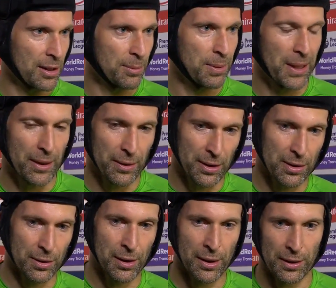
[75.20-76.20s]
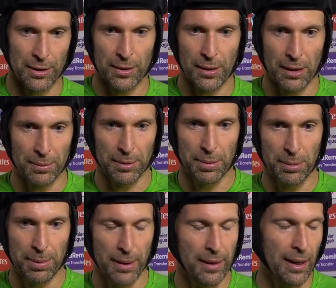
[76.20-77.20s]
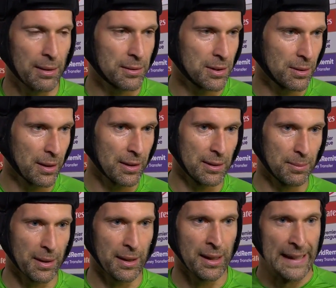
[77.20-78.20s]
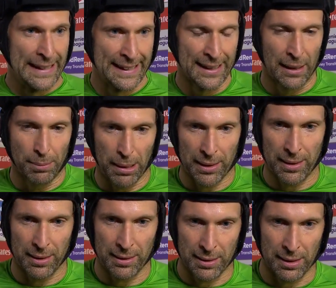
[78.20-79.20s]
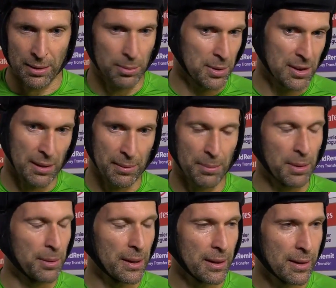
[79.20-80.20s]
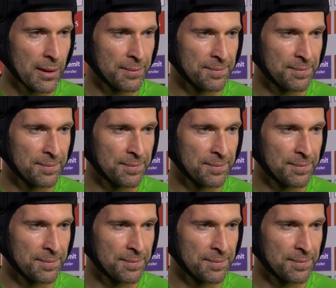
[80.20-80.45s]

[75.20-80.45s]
player, you need to help the people around. So I did my part, and obviously I'm happy with it.